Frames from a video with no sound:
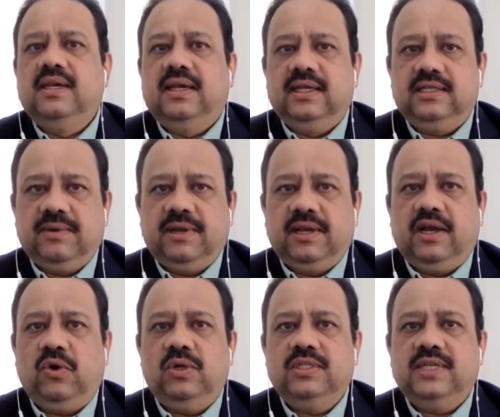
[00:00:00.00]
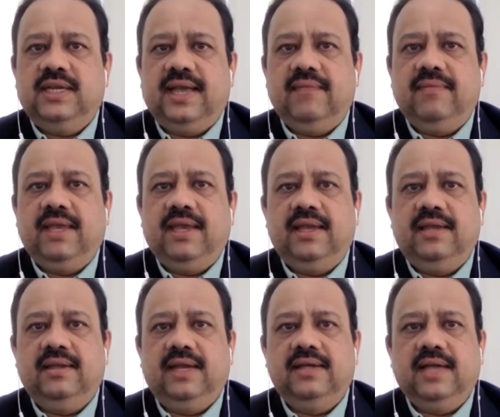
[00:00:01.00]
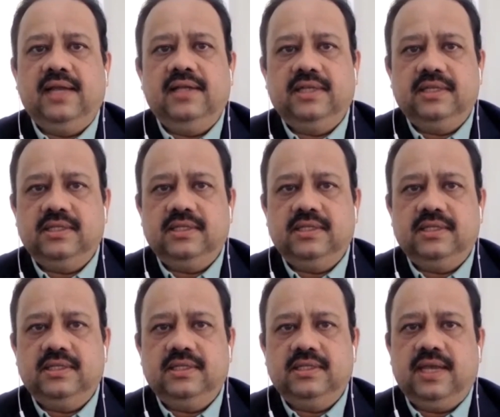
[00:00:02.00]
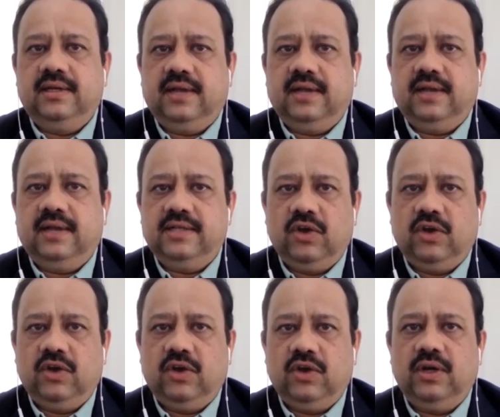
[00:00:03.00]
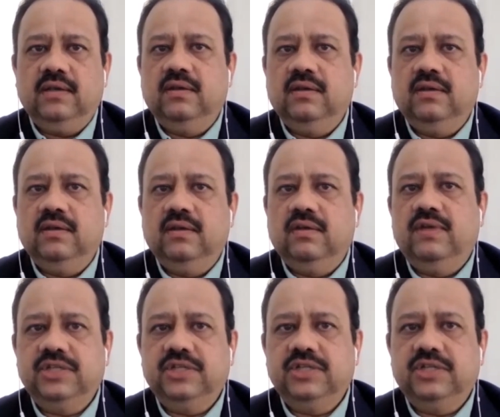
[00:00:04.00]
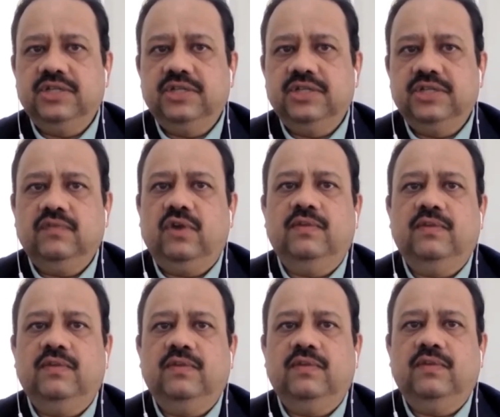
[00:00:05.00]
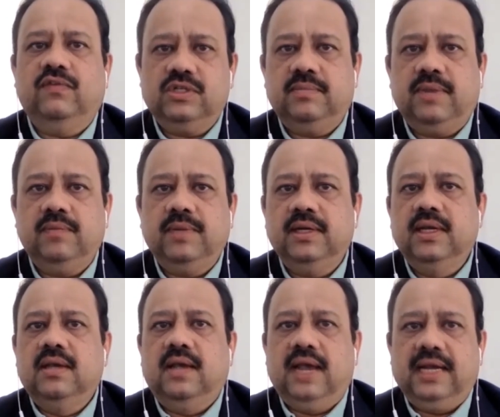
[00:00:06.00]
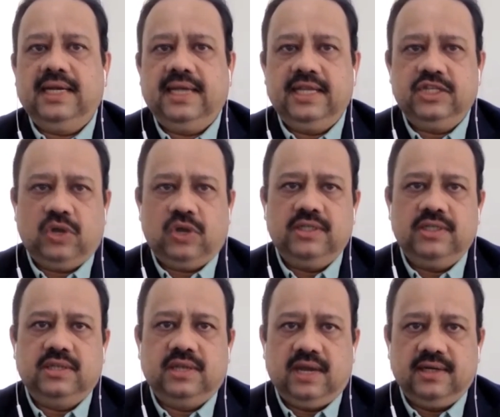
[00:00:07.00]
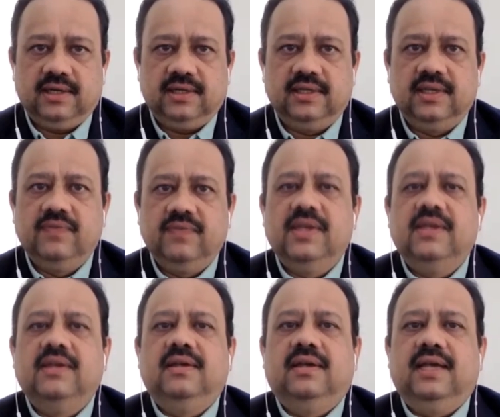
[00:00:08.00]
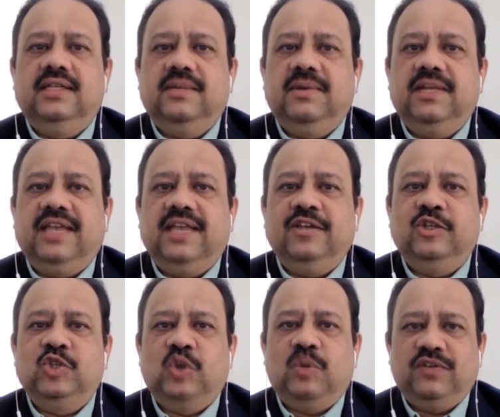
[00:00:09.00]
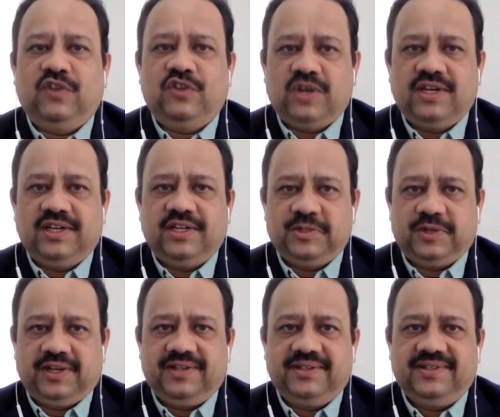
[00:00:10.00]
Isabella holds an MA in Intelligence and International Security with distinction from the War Studies Department at King's College London. Isabella, thank you so much for joining us today.